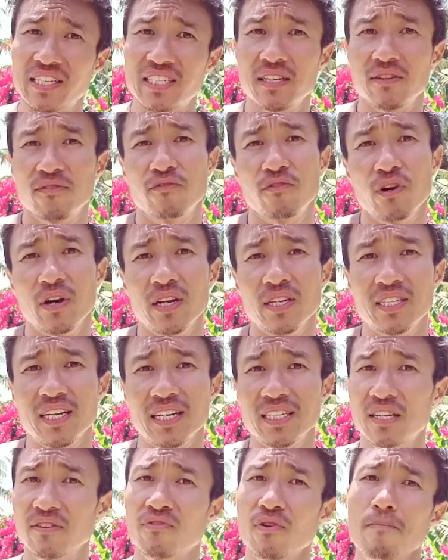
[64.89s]

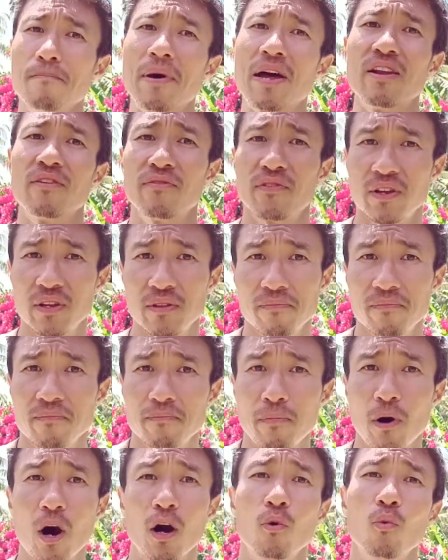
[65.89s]
different benefit.
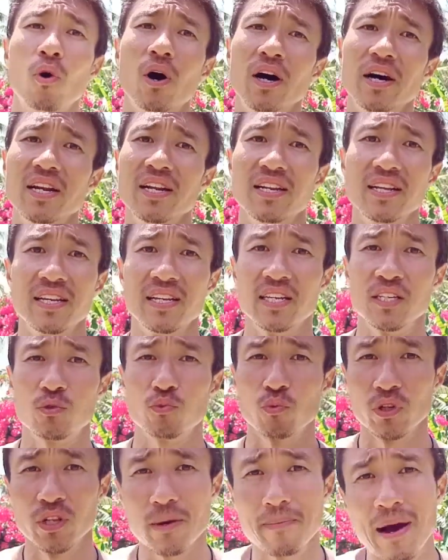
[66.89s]
Part 1 is
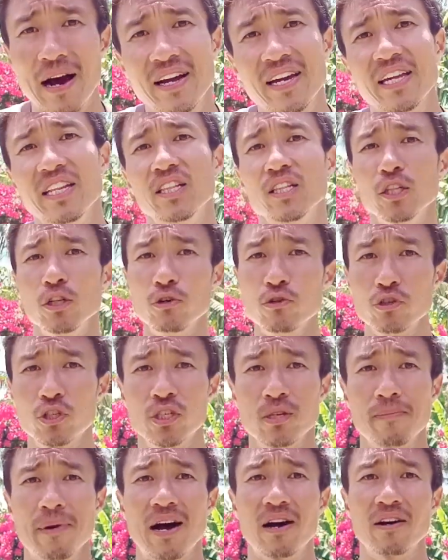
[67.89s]
really about getting
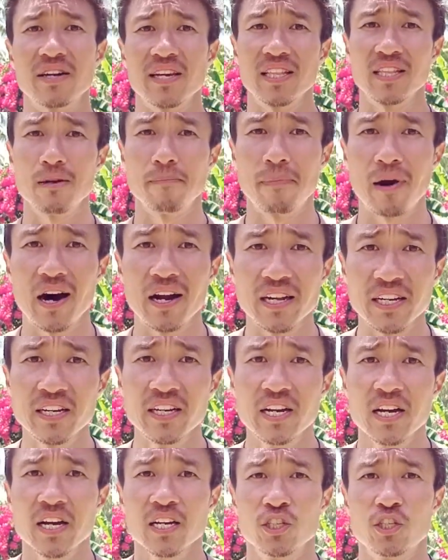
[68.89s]
loose, about getting the body
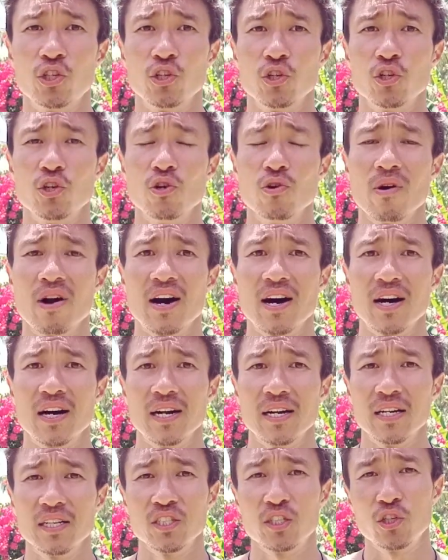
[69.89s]

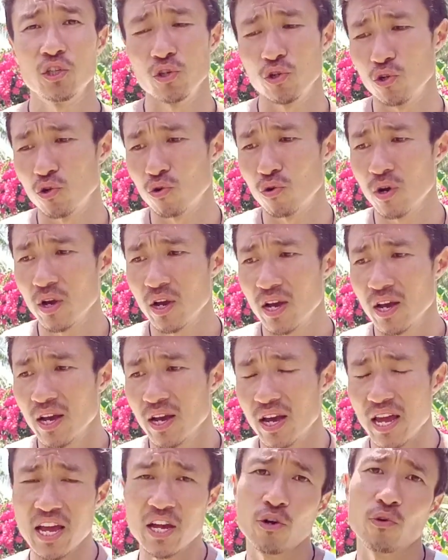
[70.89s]
to
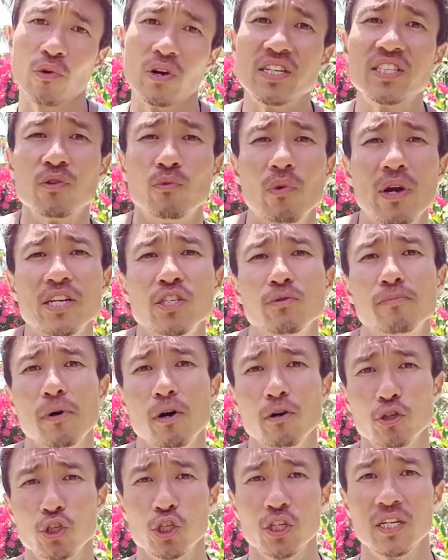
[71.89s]
increase in range of
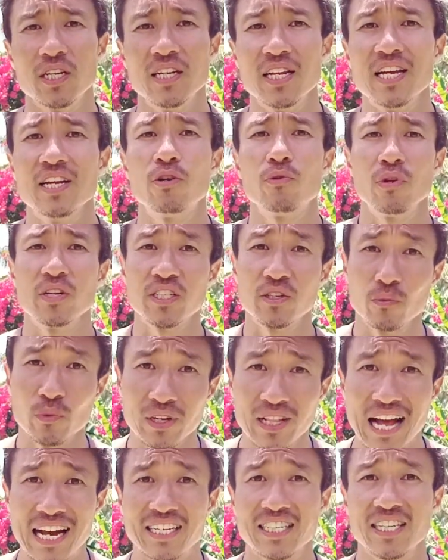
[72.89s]
motion, increase in
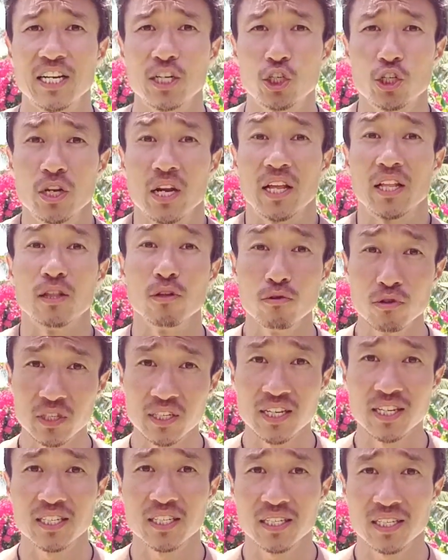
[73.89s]
relaxation and
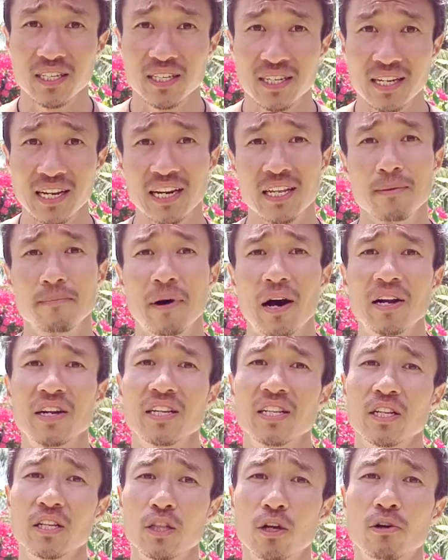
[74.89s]
looseness, getting the
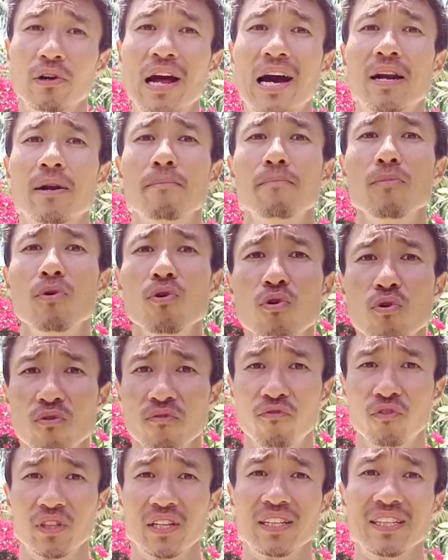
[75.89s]
body to learn how to
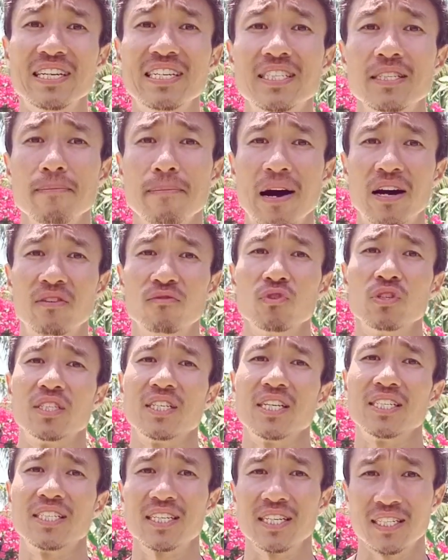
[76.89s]
move with the least amount of
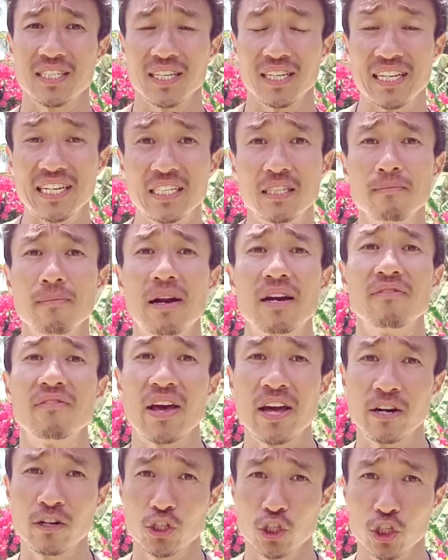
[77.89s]
resistance, the least amount of
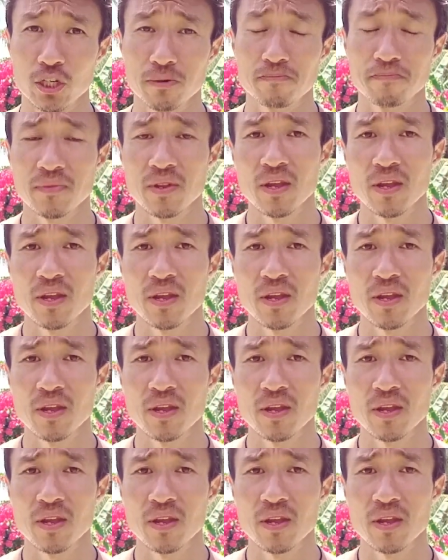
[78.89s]
energy.